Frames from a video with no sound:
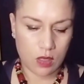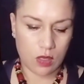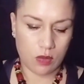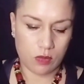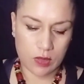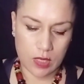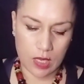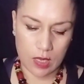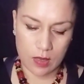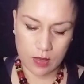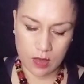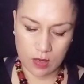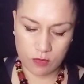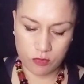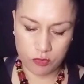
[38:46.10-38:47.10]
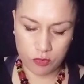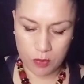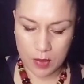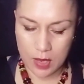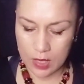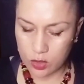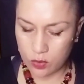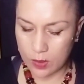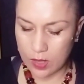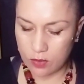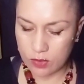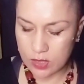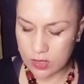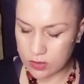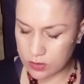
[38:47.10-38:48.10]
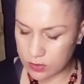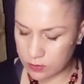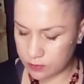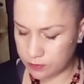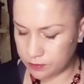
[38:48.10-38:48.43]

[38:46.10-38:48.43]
Okay, and for my Aquarius,